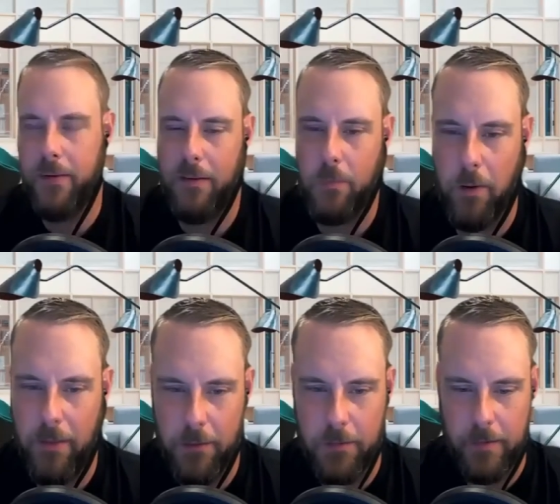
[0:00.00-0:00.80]
it's one of
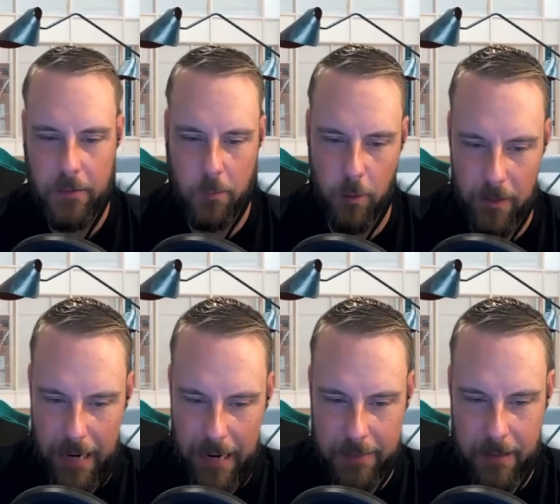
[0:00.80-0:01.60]
those things where
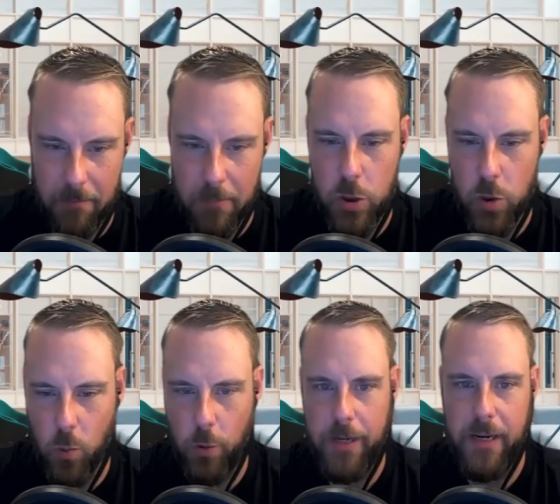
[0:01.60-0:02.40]
I think
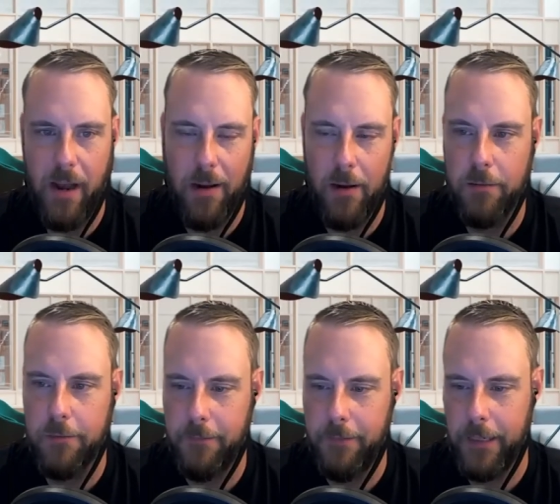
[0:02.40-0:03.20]
majority of
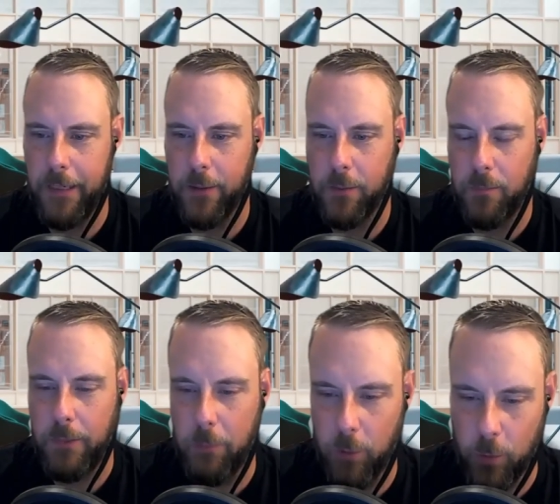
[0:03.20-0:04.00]
you know
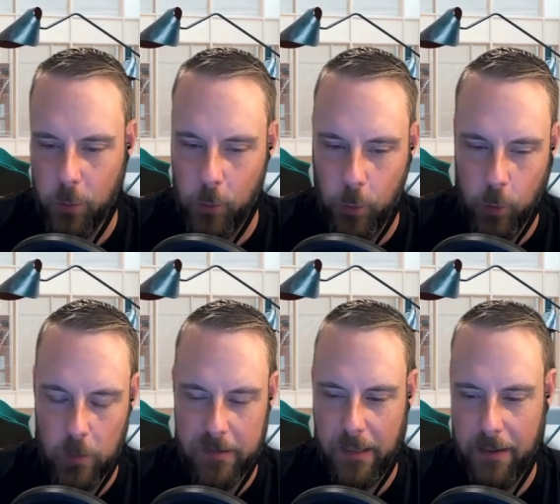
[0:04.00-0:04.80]
people who
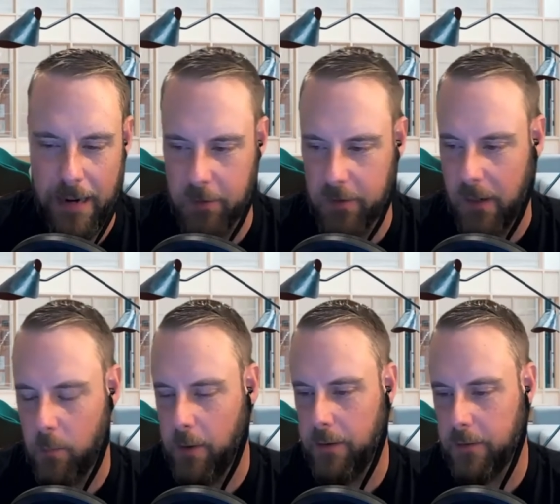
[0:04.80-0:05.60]
sell on Amazon,
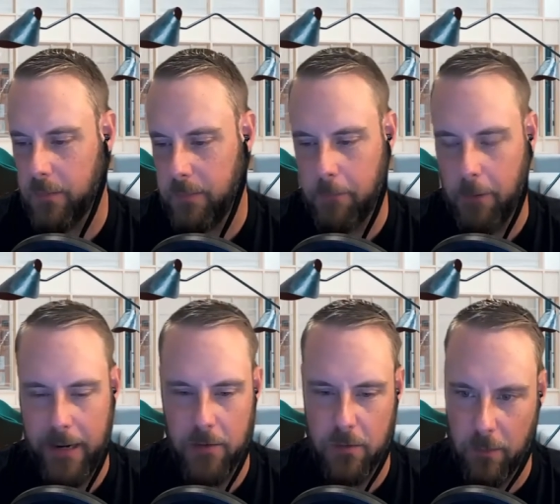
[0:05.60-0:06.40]
whether it's a big
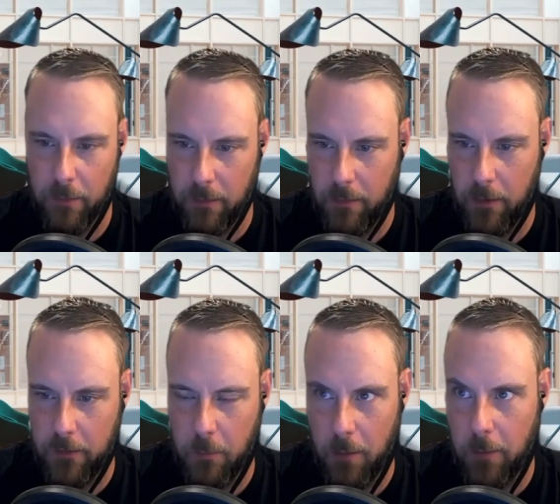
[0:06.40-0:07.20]
brand or or a
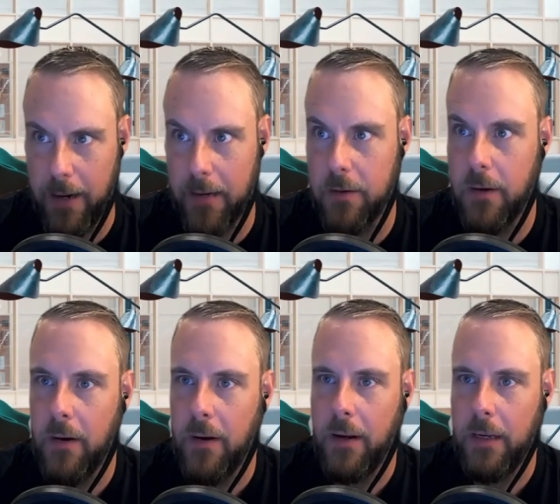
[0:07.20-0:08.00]
small brand,
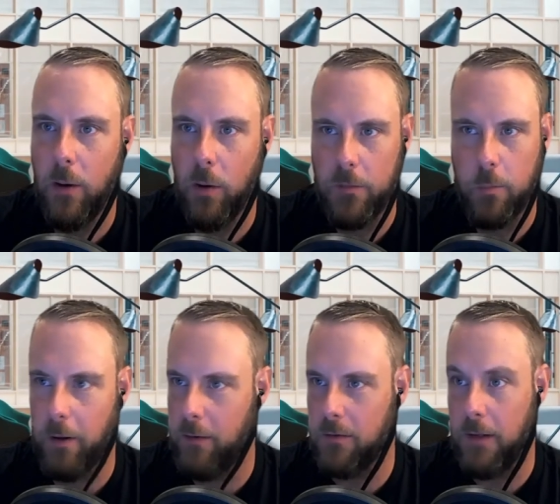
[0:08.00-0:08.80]
you know it's one
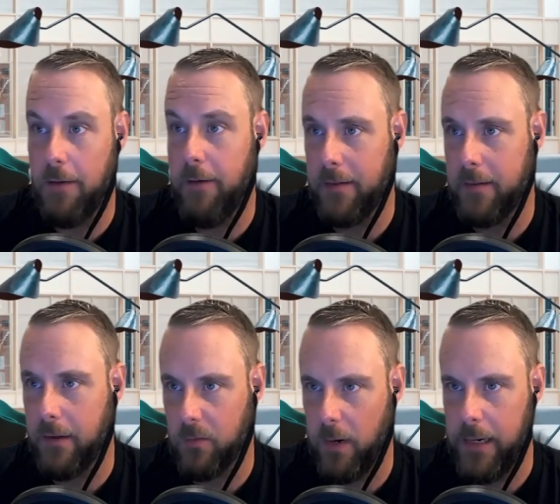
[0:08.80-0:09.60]
of those love hate
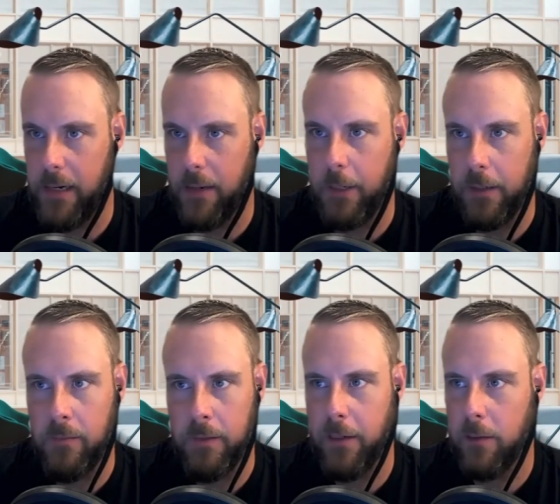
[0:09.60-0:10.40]
things, right? I
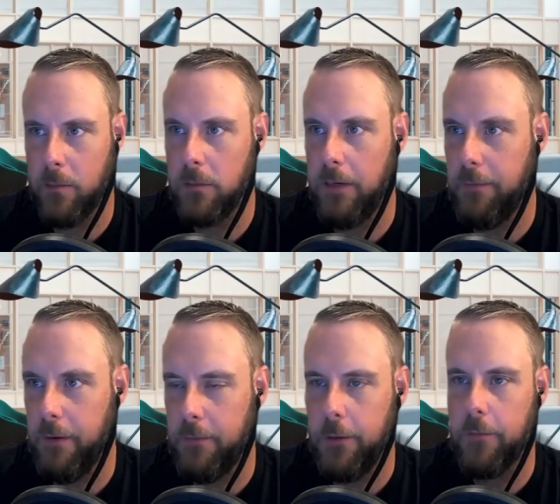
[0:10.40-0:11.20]
mean, you mm-hmm. know, if
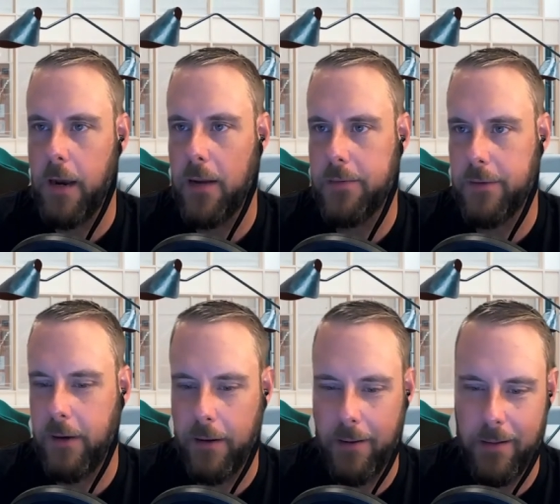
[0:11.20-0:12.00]
if you've got
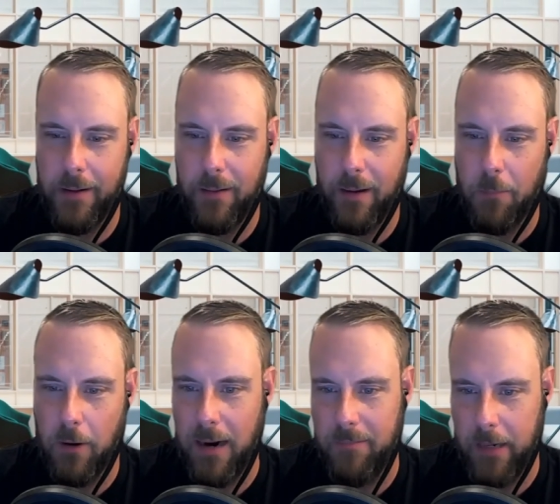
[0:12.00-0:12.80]
uh, you know a
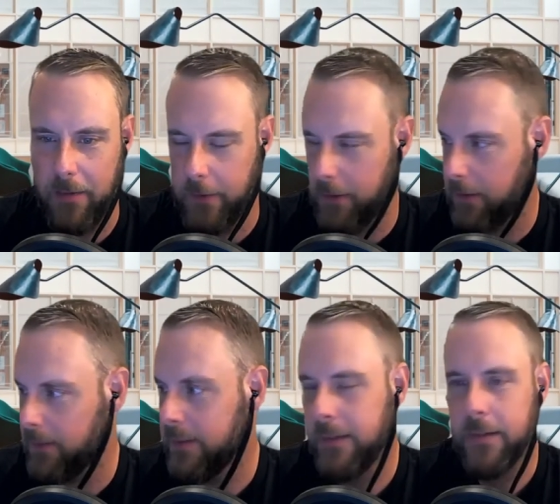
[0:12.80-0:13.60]
Prime Day deal